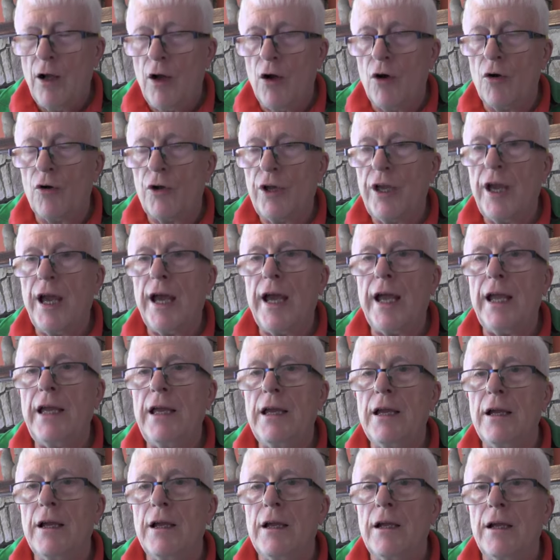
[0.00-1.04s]

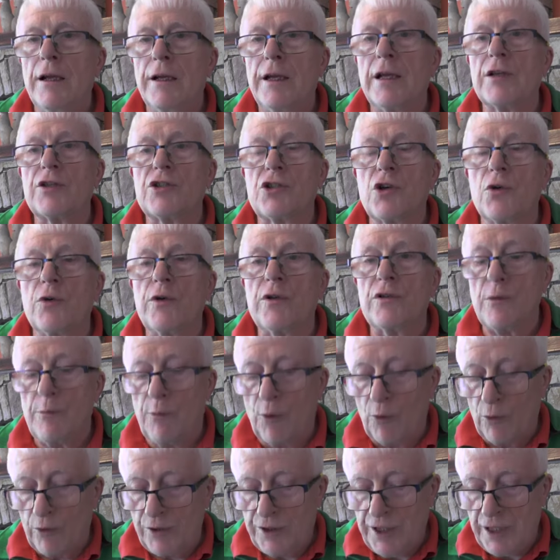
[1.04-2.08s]
Okay, let's go into
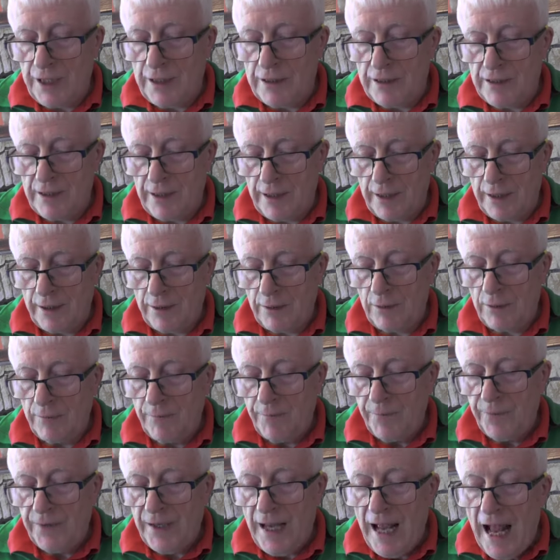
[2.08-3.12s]
more detail.
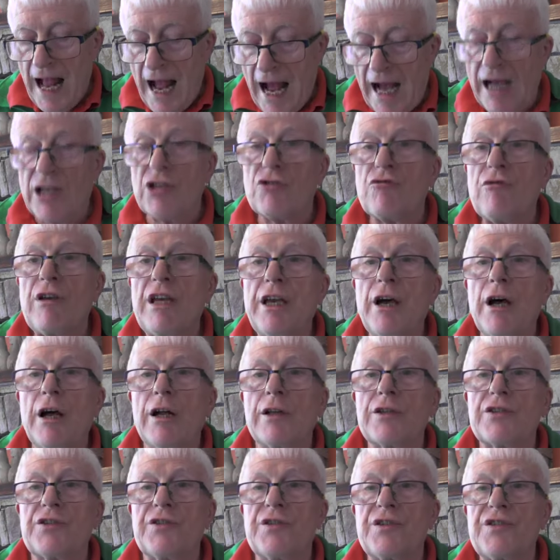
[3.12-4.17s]
As
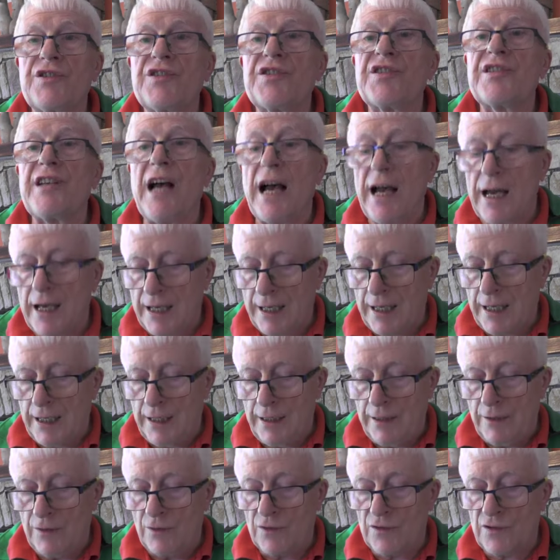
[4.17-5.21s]
regards the
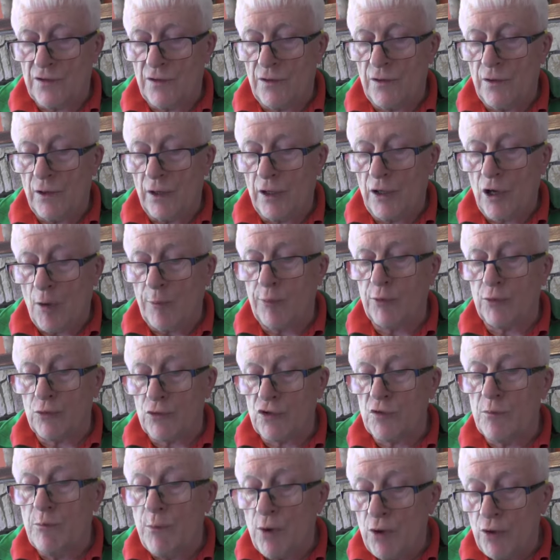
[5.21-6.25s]
signs the
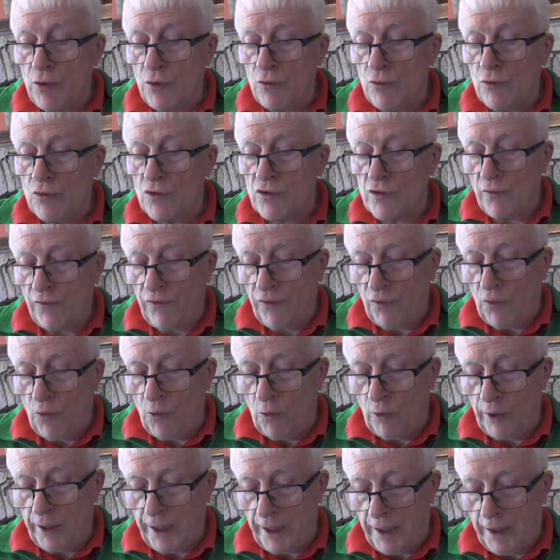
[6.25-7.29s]
couple's moons
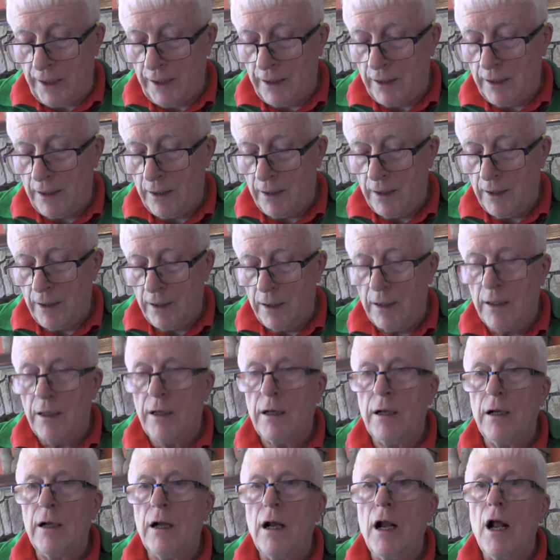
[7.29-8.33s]
fall in,
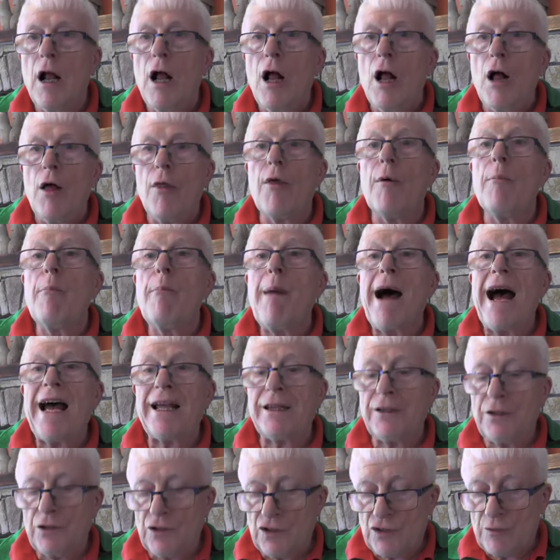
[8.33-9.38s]
the
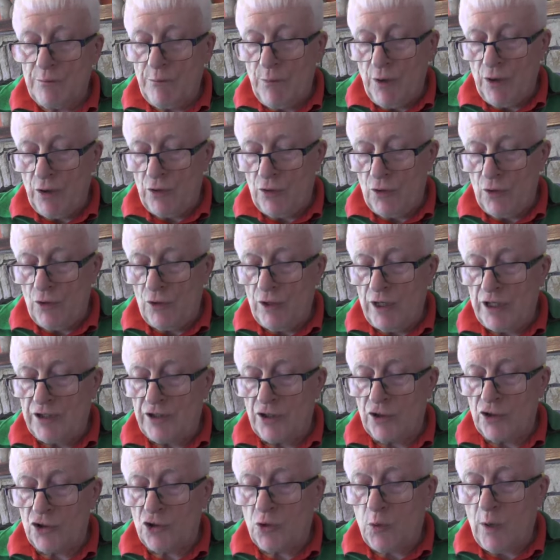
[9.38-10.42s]
man's moon is
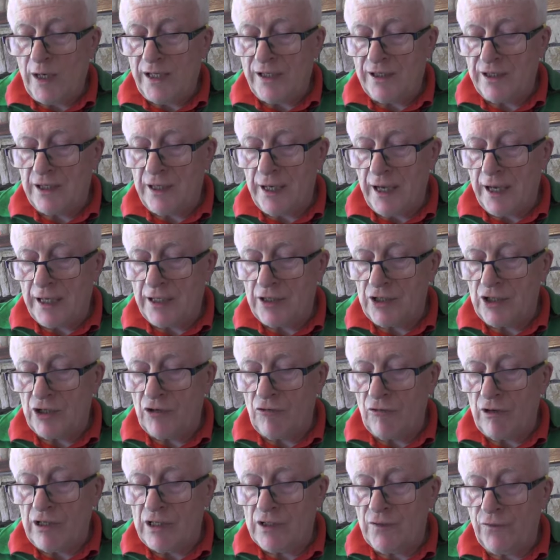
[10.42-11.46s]
at 29
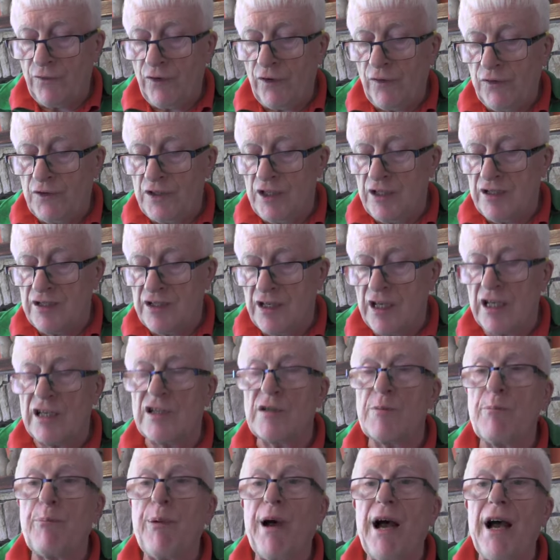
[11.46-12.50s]
degrees
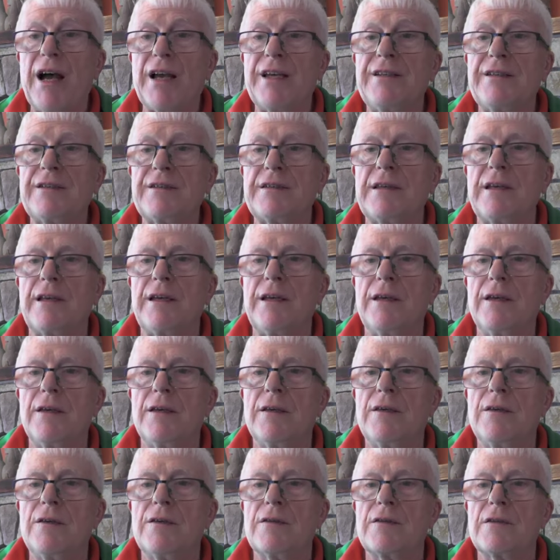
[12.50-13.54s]
56
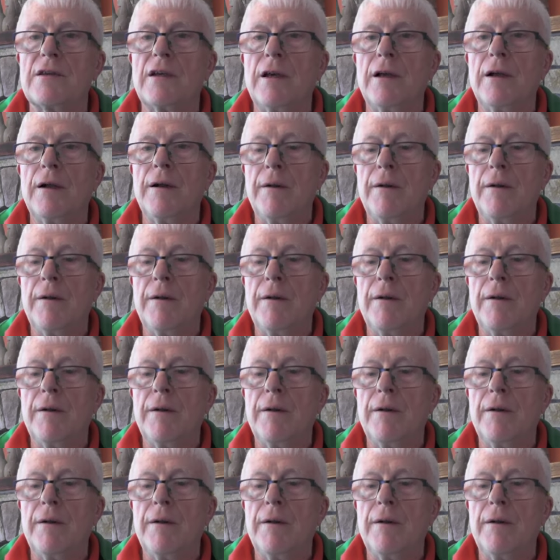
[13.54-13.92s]
Pisces,